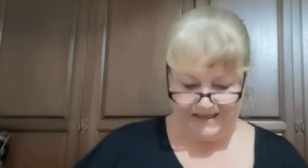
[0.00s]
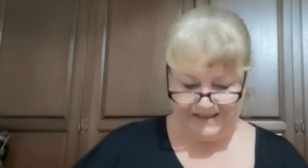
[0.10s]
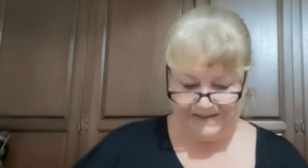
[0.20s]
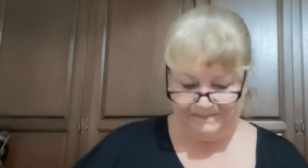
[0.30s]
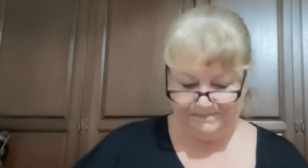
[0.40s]

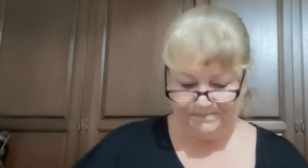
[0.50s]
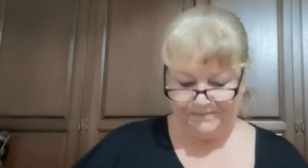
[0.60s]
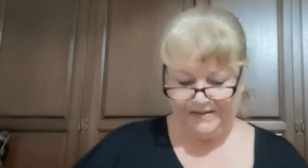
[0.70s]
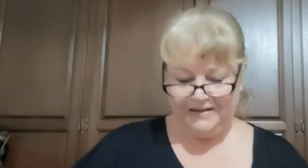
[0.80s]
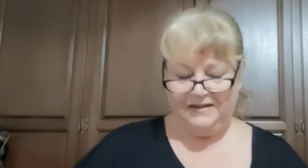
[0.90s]
Um,
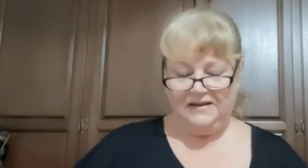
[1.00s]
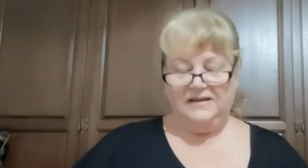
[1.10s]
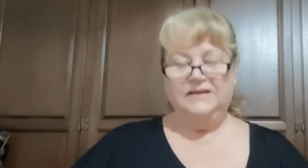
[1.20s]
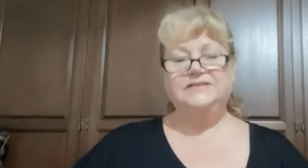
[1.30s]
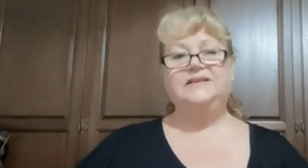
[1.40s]

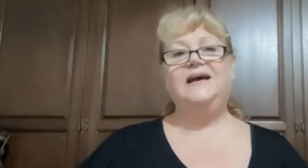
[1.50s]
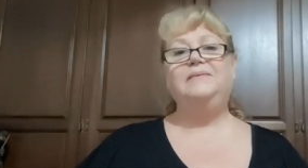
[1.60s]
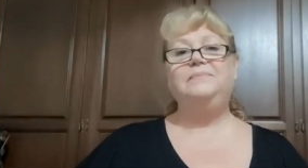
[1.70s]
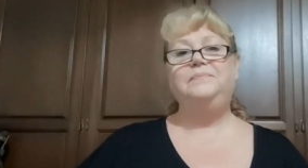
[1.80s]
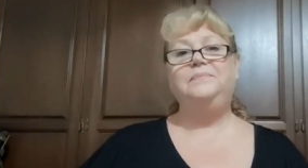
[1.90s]
so
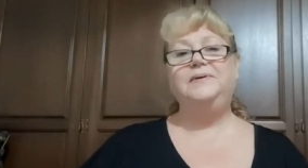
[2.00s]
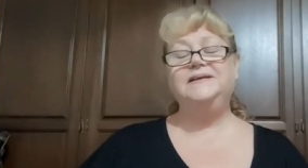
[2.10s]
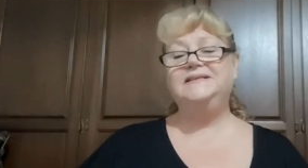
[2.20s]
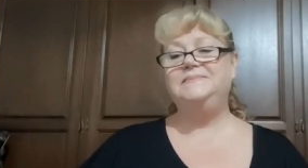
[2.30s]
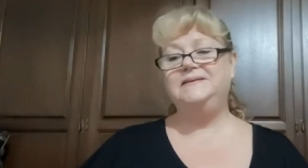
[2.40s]
that
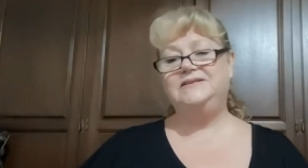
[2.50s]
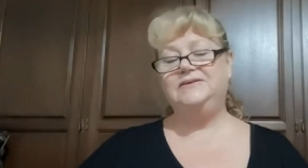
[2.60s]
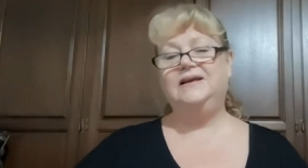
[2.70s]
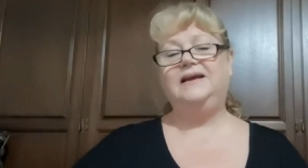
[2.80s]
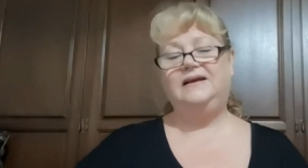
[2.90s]
brings me
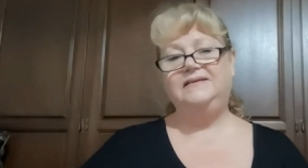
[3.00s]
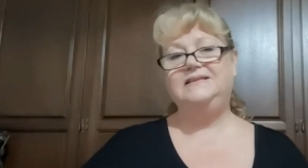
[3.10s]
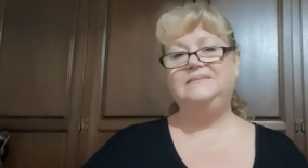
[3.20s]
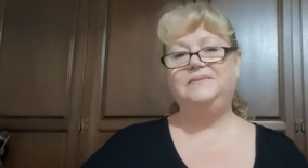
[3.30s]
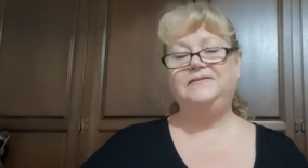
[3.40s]
to like I
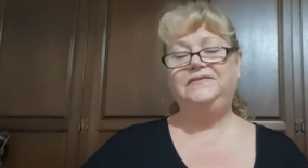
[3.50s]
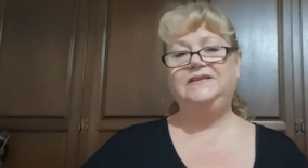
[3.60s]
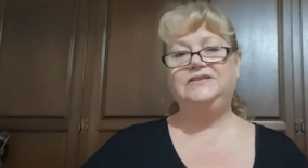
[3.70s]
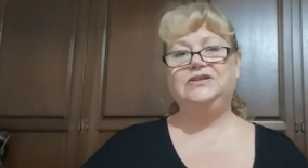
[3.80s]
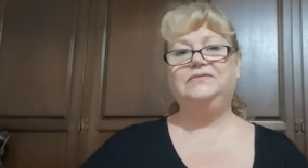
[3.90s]
did my
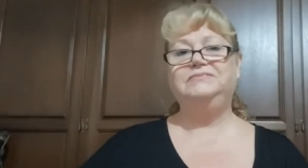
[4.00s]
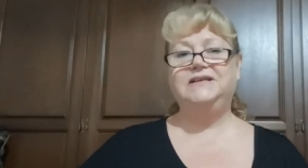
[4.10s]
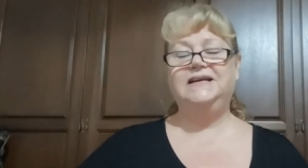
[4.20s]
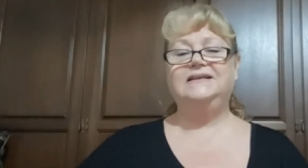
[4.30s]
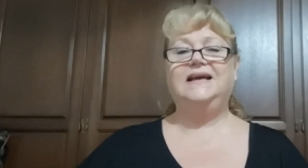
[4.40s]
finished
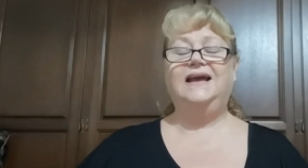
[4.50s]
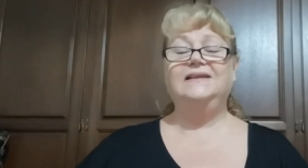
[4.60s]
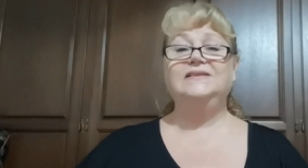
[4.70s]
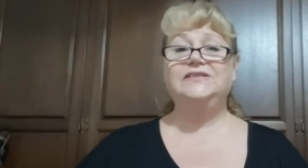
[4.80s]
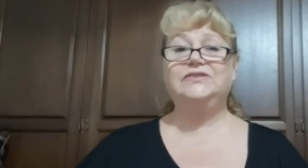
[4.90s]
object
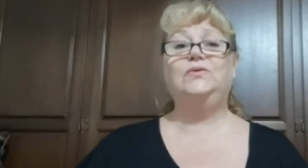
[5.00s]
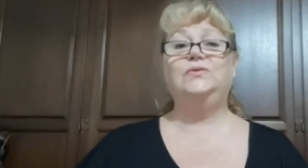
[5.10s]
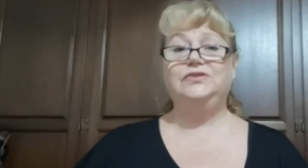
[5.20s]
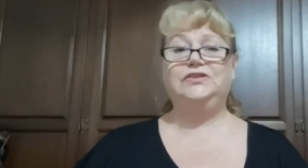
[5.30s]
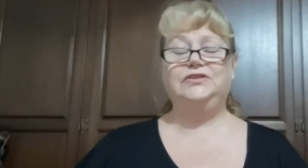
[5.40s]
and
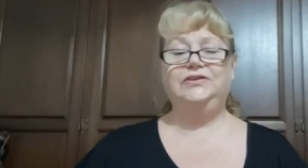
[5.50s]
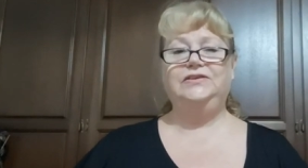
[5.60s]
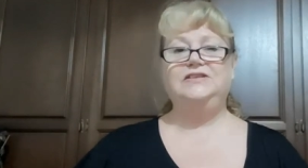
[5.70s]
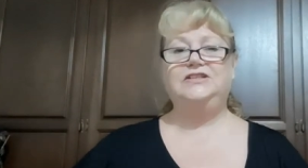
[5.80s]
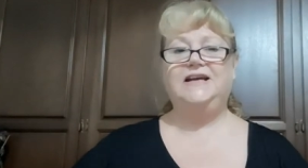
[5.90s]
Scorched
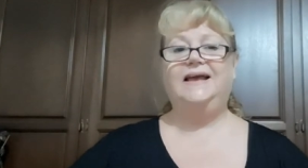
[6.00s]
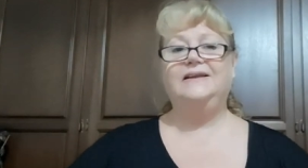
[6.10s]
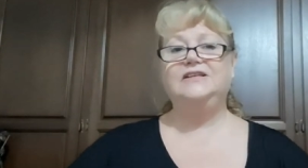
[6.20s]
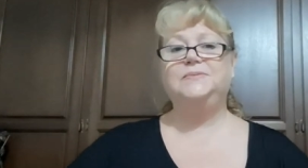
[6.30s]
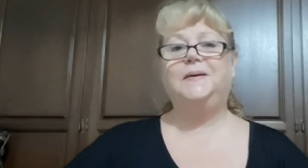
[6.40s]
Earth
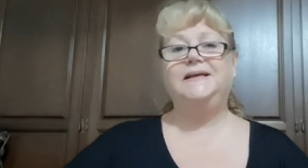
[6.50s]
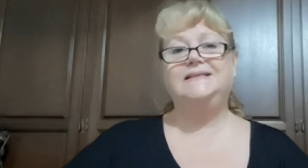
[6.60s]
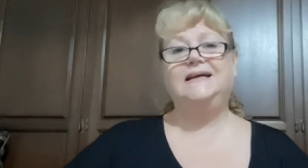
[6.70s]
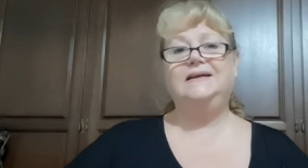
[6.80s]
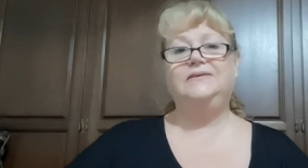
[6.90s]
Challenge by
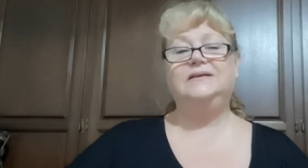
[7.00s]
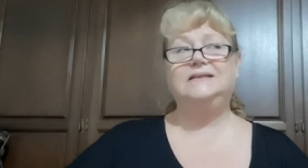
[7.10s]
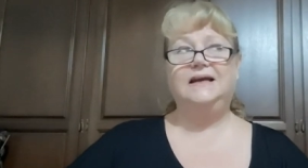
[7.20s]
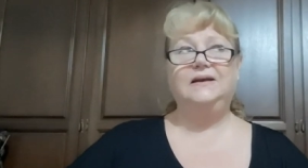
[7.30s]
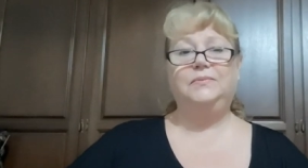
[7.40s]
Dana at
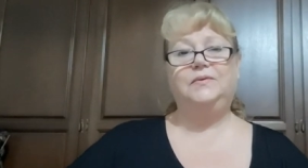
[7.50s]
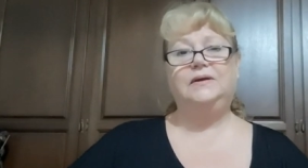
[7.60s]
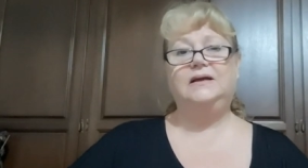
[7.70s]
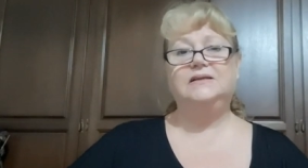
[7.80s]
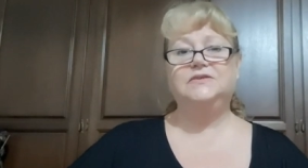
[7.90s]

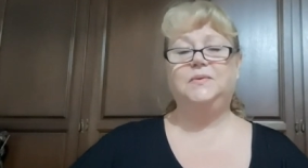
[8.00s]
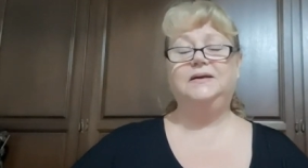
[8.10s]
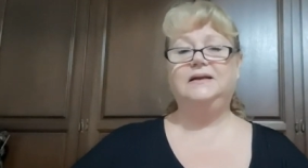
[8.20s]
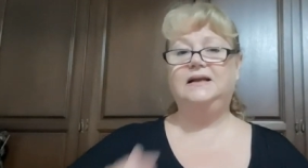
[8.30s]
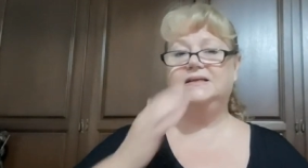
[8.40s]
Dana's
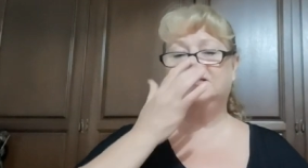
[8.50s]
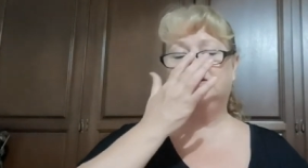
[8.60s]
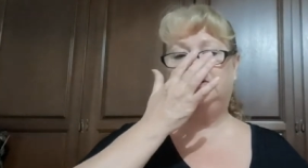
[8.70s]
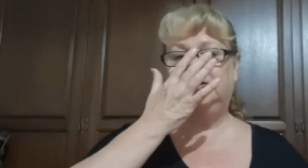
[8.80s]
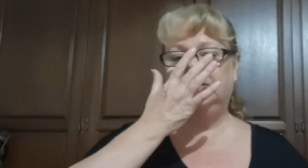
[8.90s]

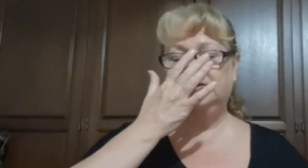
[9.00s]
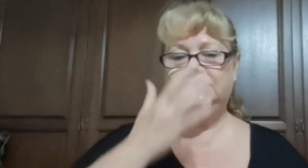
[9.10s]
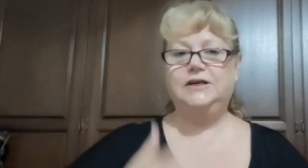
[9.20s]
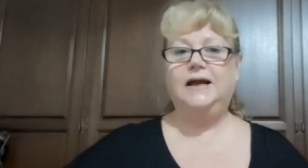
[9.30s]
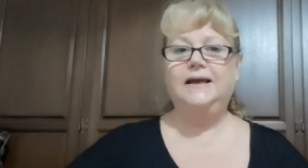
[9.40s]
Wonderlust
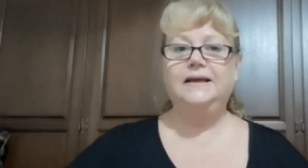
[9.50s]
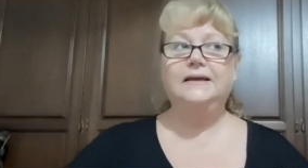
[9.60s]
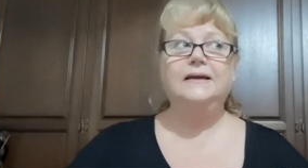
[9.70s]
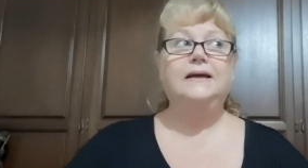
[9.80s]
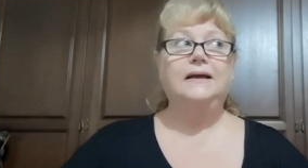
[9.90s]
Crochet
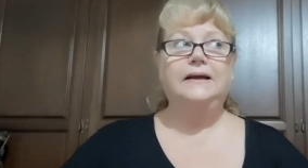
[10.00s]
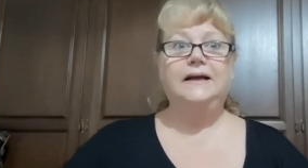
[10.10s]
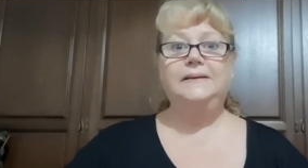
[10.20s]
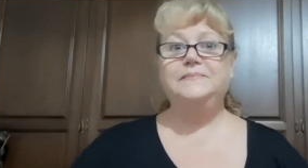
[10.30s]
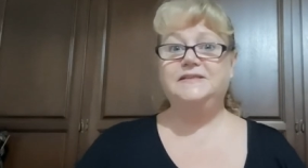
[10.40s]

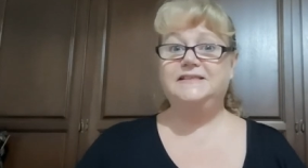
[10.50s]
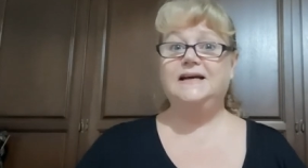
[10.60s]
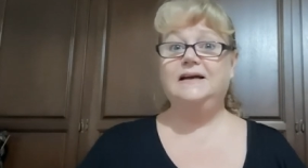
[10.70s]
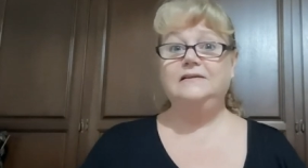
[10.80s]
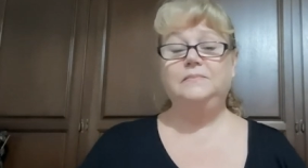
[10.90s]
um,
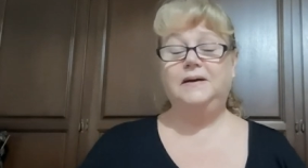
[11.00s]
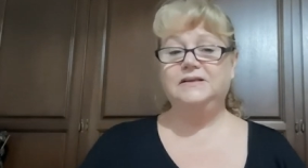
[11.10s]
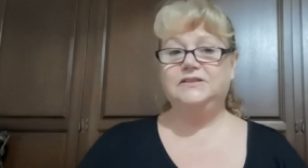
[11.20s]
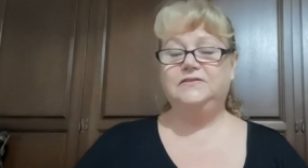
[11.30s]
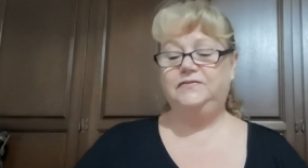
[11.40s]
started
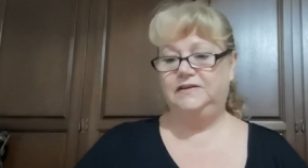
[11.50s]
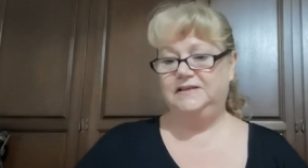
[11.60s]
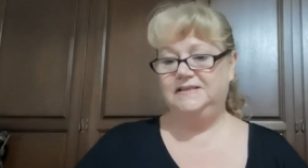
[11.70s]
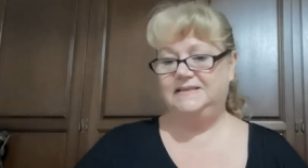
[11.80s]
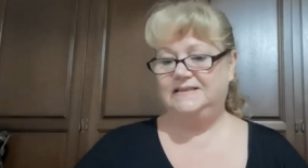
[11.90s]
March the
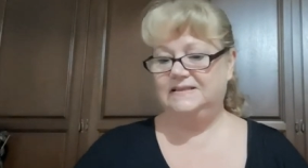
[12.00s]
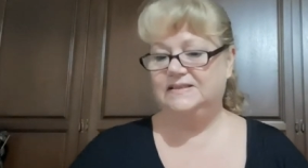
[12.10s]
1st.